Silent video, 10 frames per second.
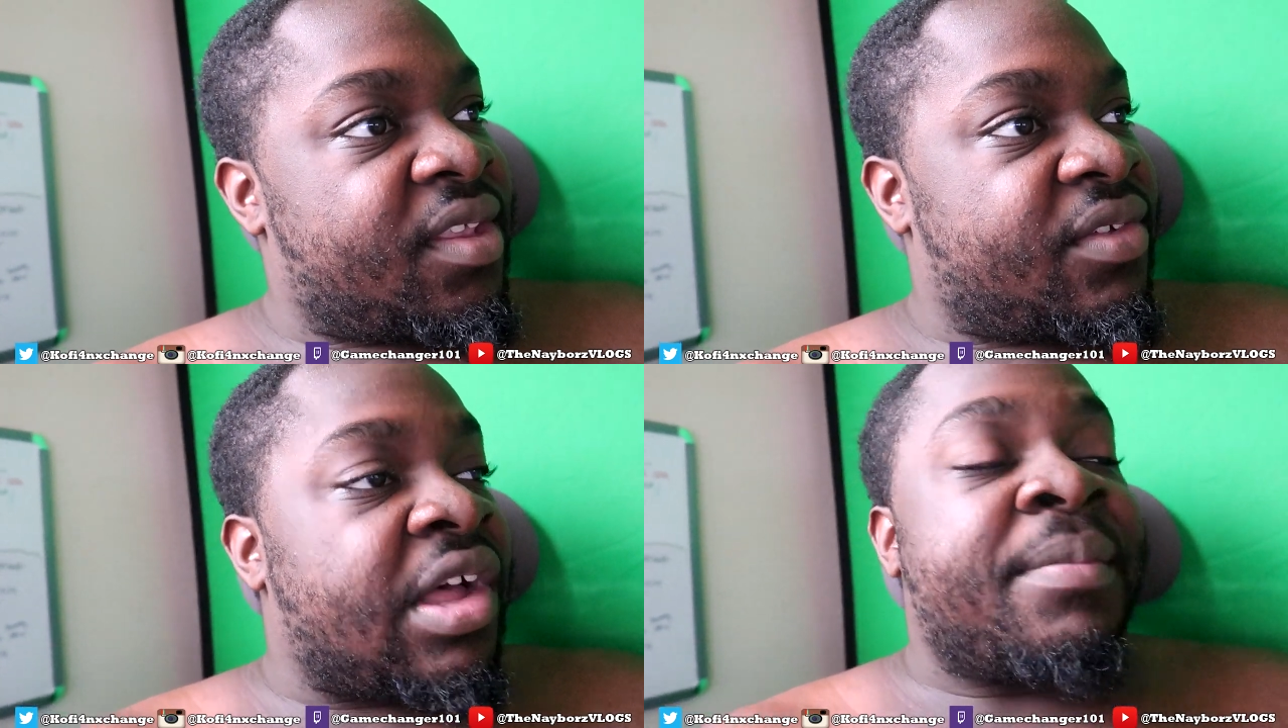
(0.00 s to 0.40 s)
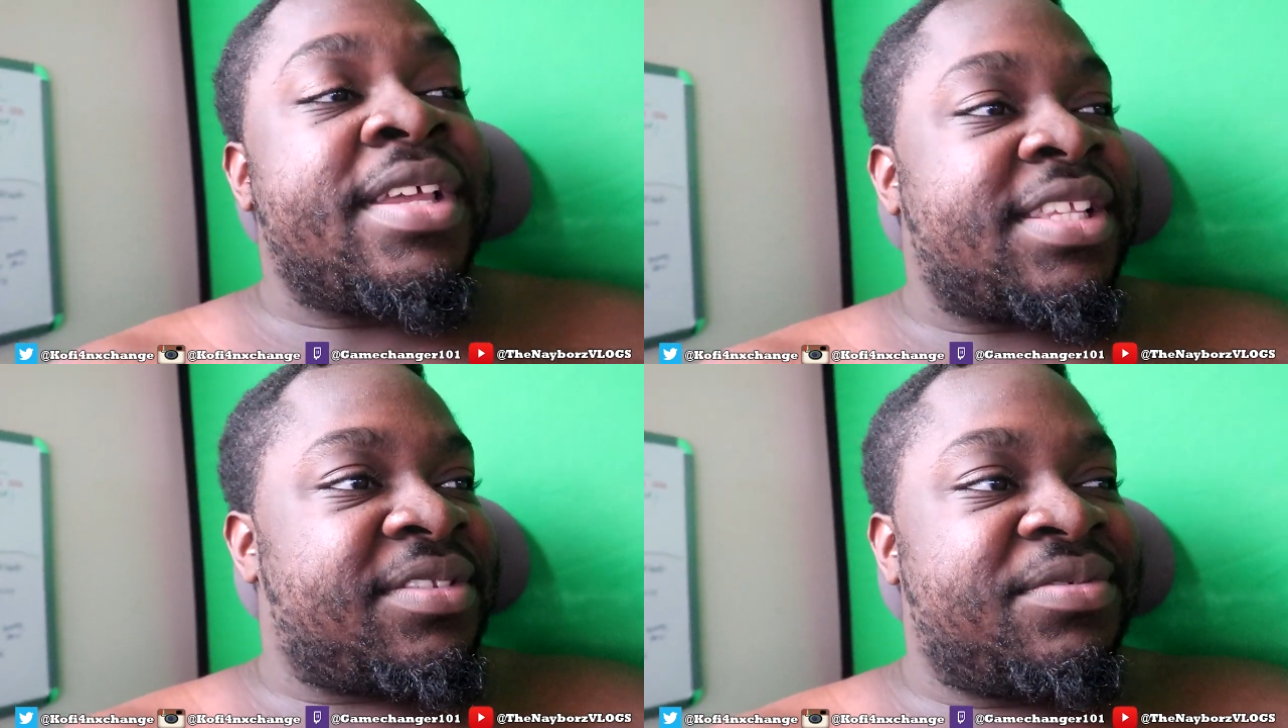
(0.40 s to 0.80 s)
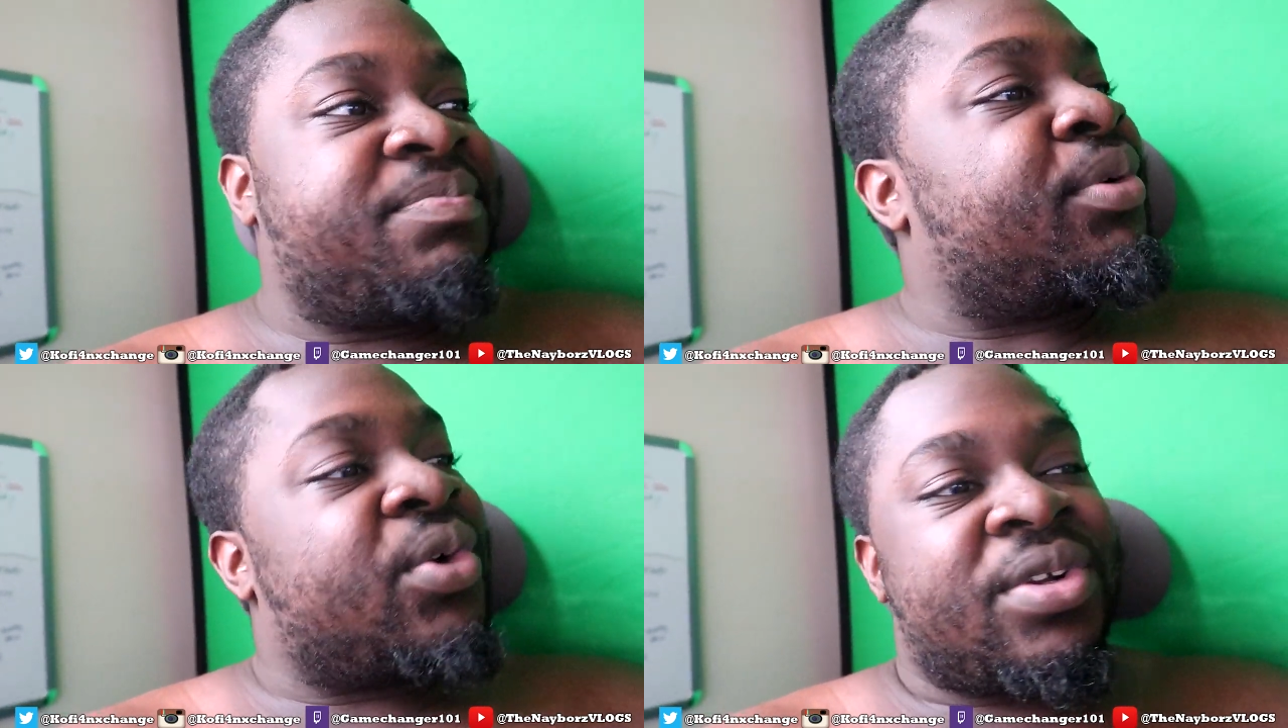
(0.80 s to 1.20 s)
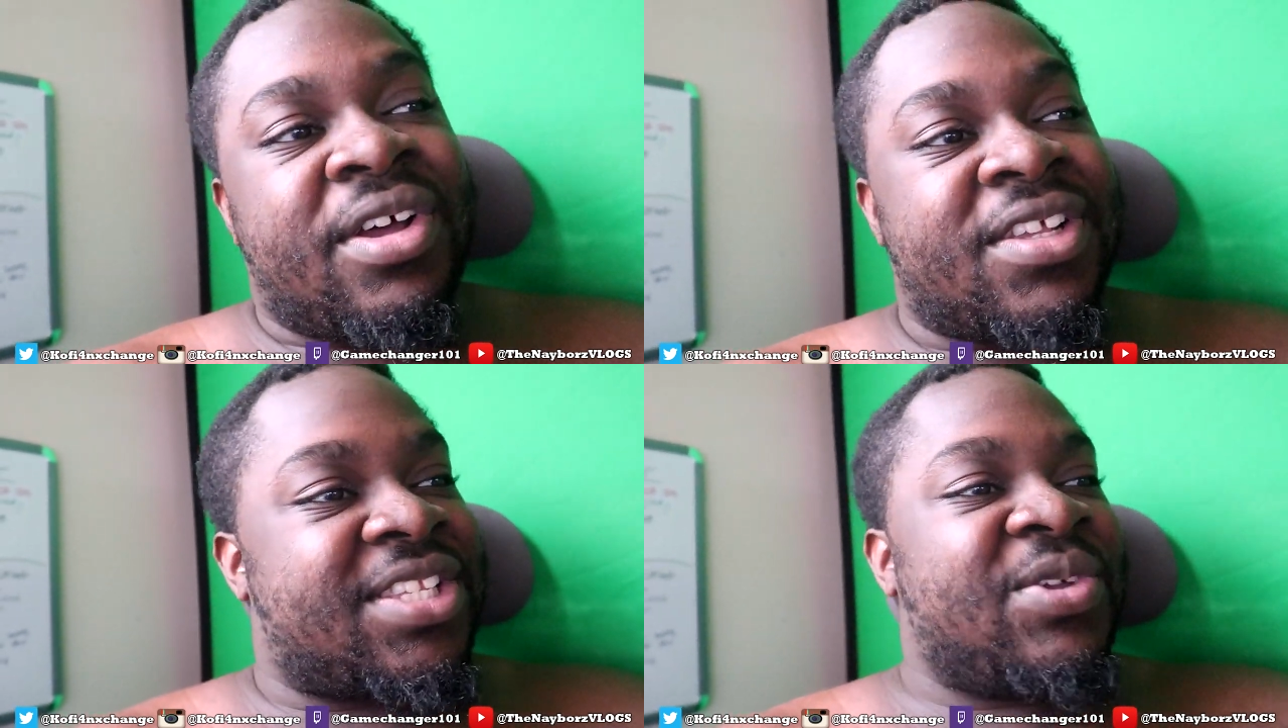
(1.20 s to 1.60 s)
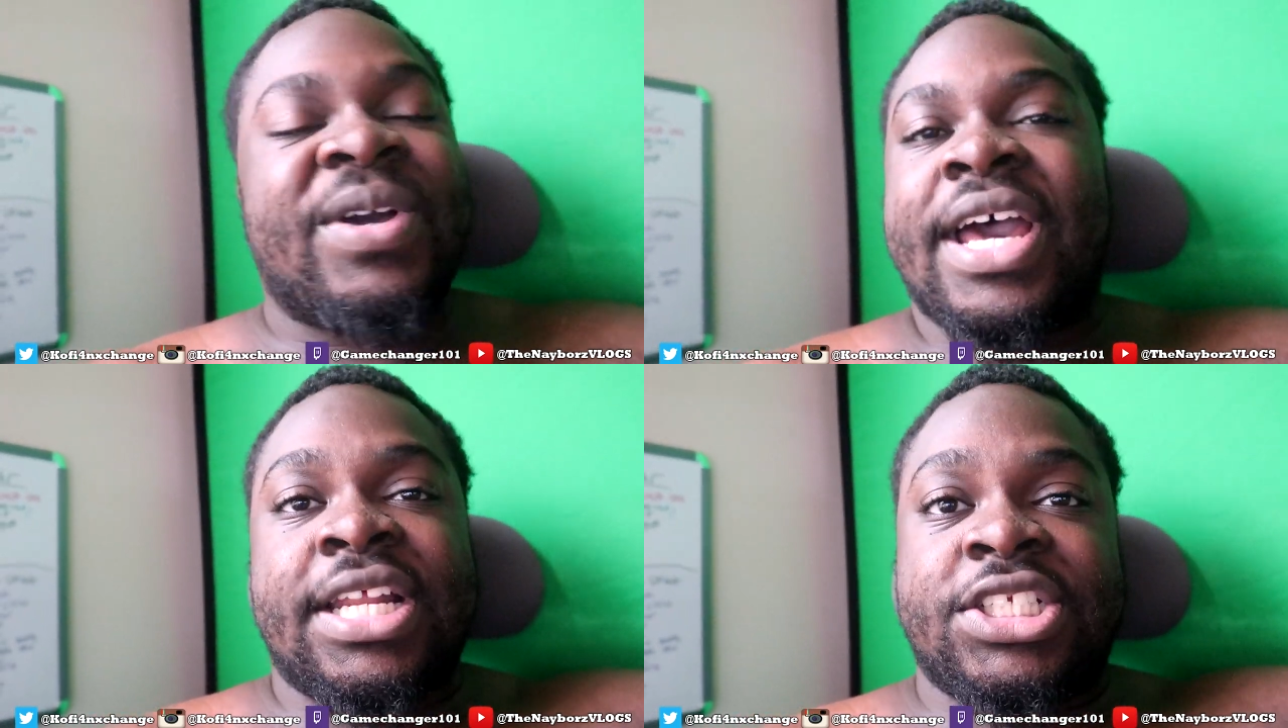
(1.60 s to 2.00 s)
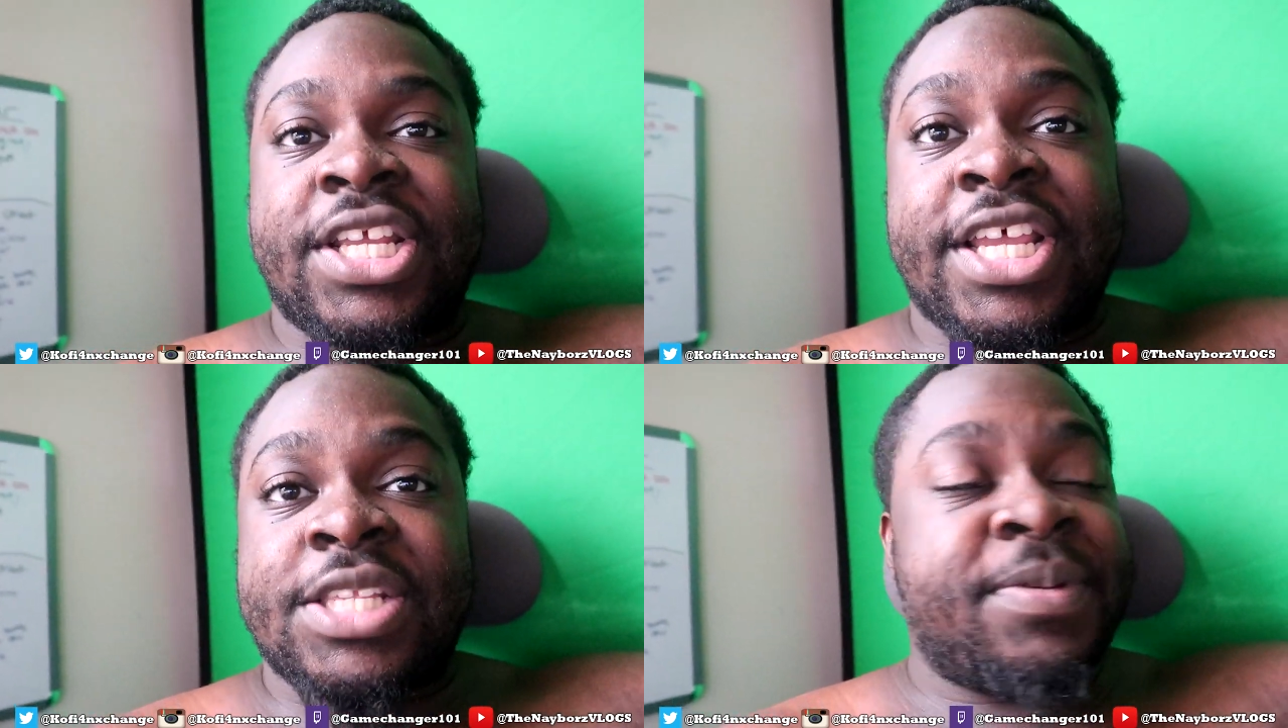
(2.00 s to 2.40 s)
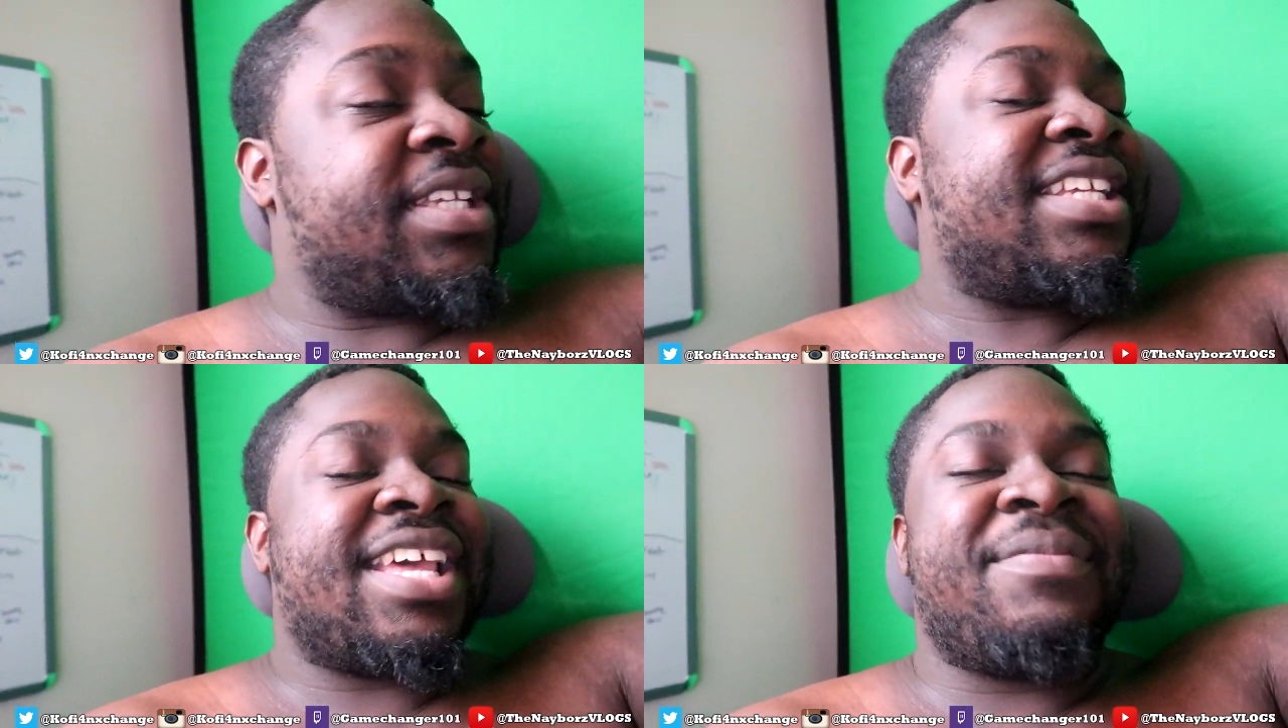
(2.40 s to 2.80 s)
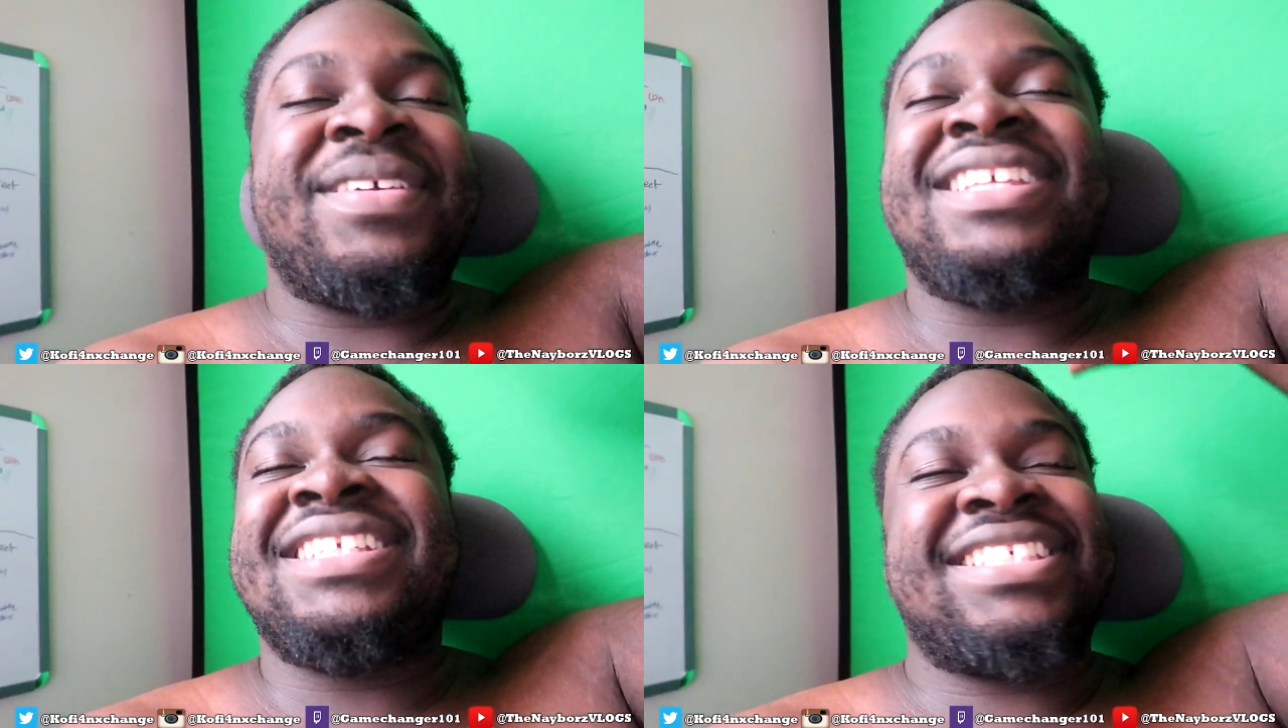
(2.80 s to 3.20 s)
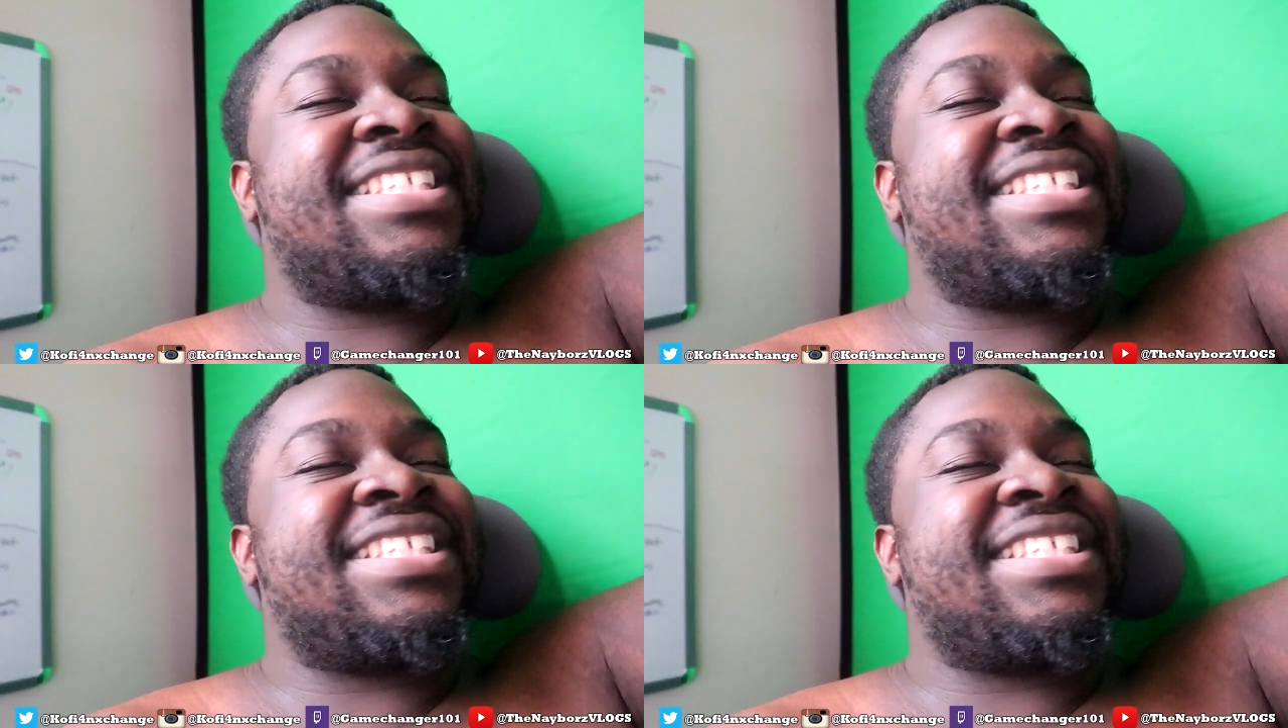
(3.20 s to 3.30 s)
Well, I mean, Bulldogs still got a chance. But, I mean,